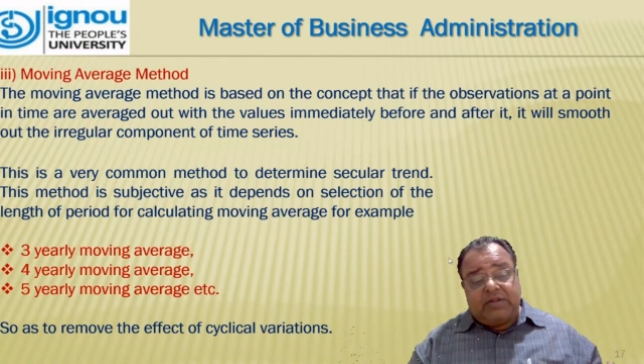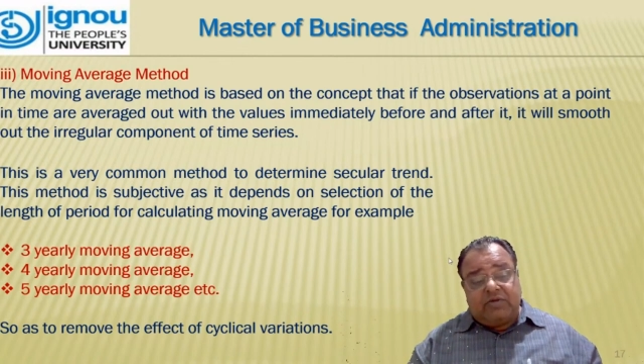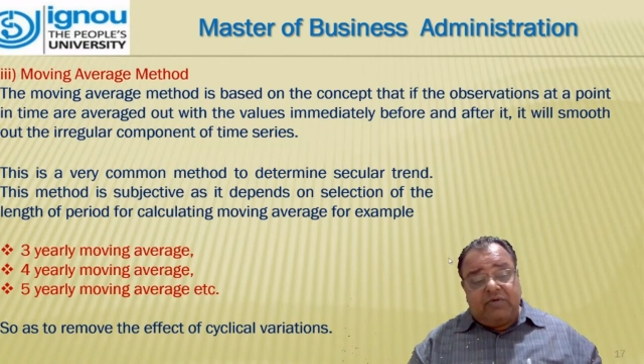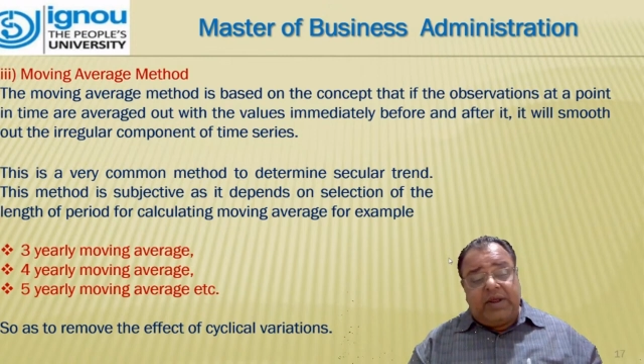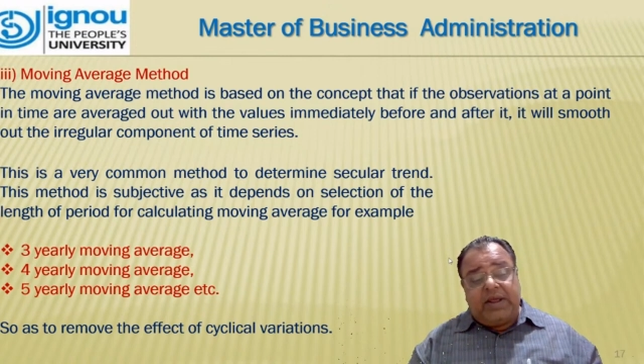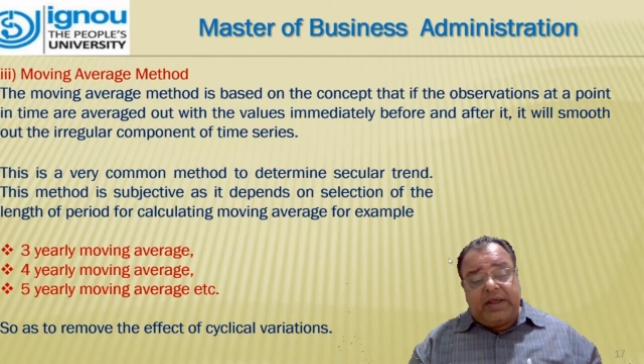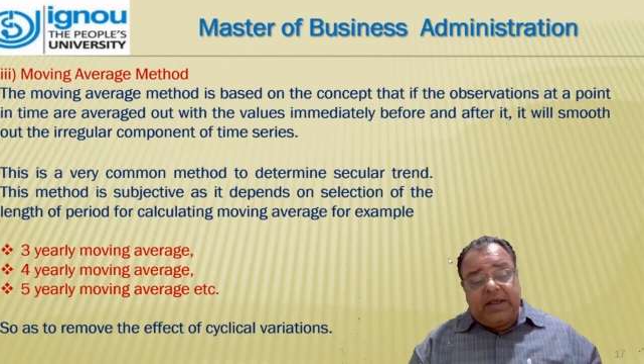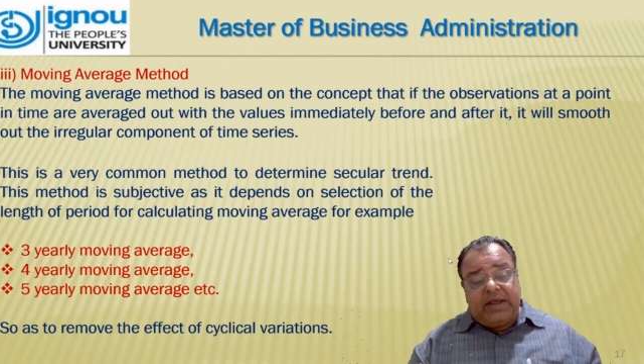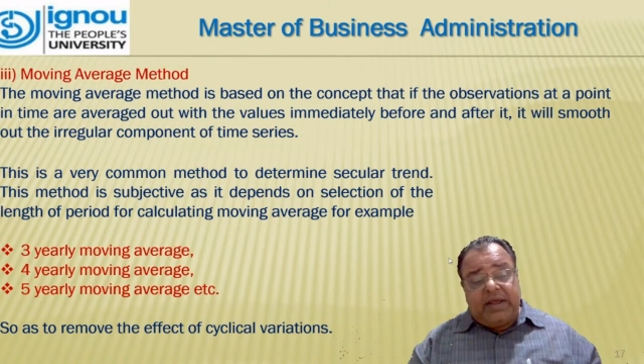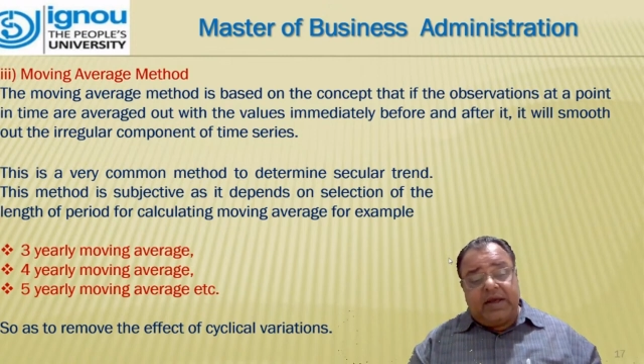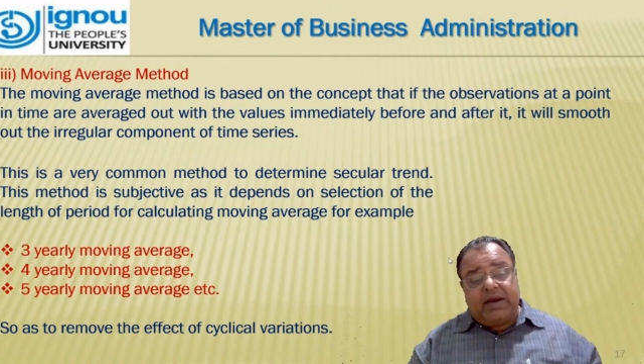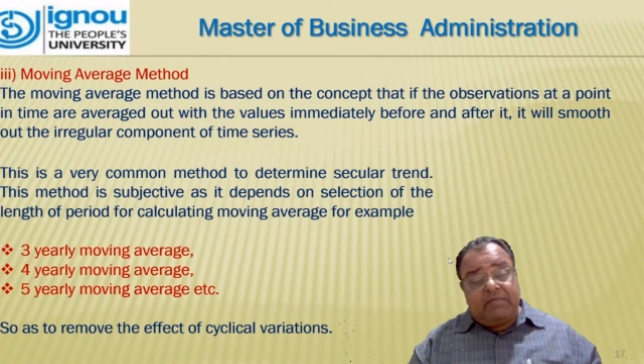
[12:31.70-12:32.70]
3
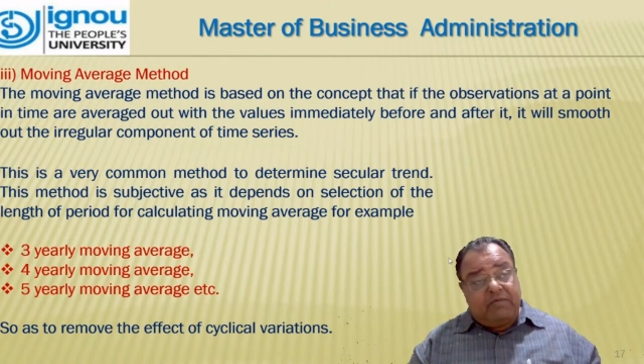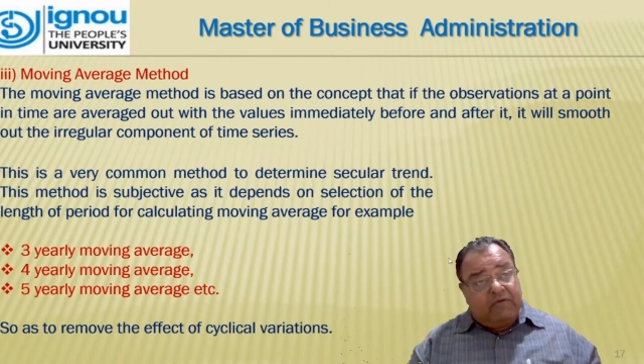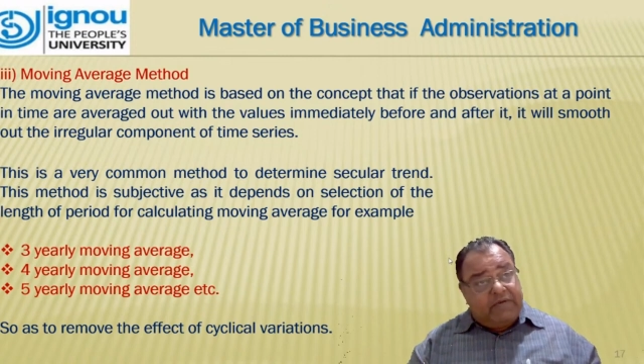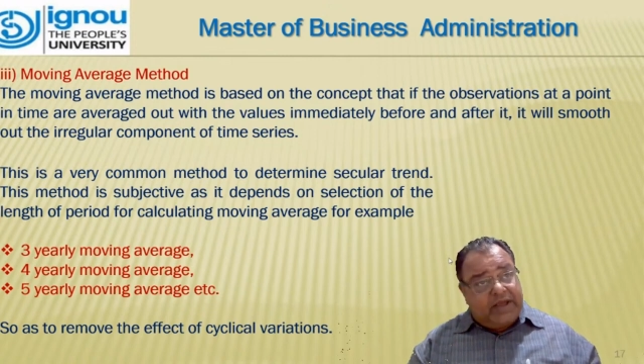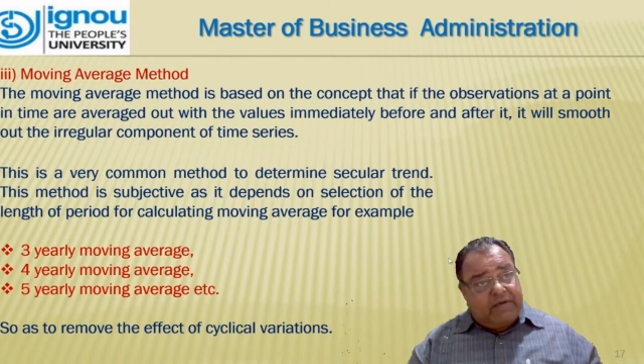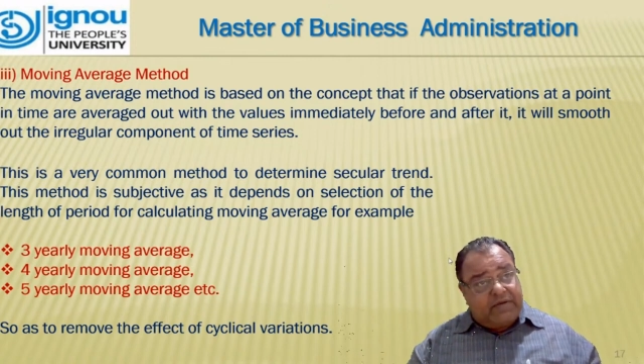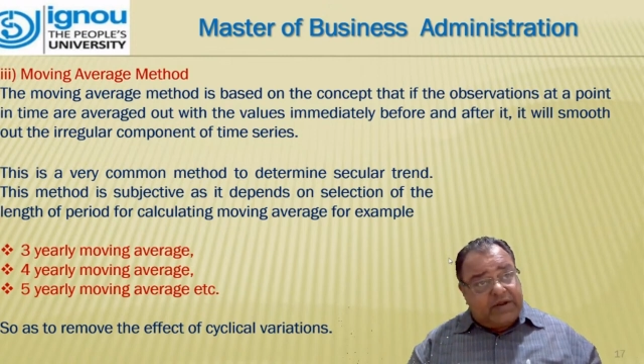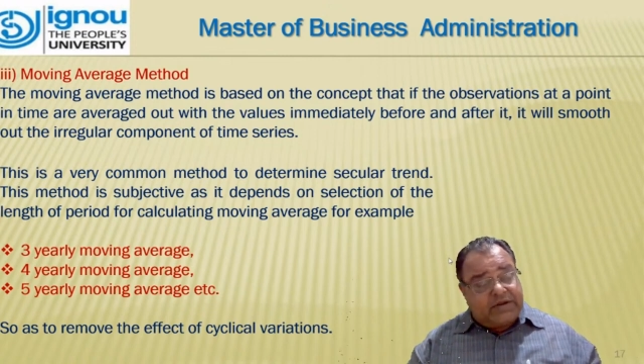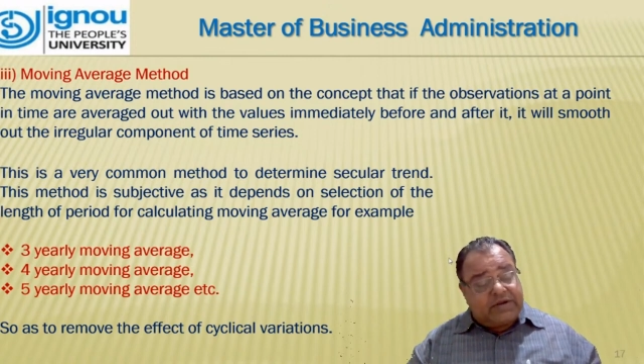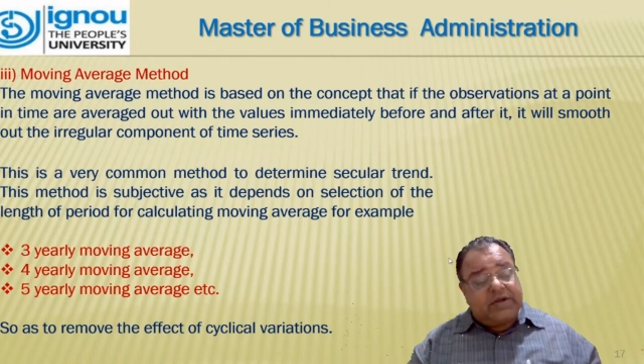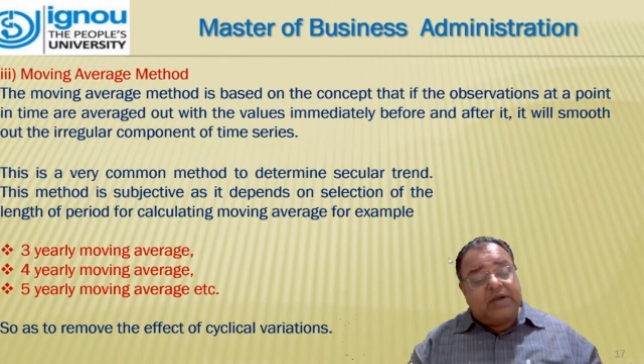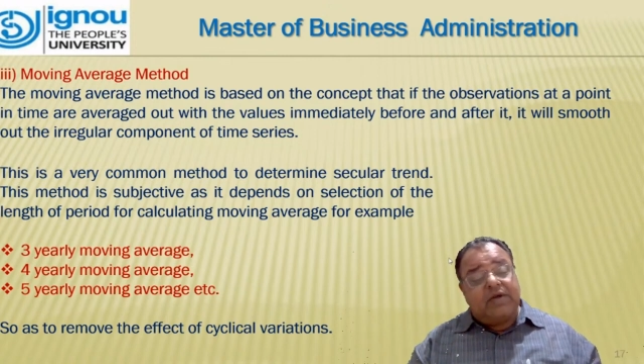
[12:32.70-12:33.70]
year moving average,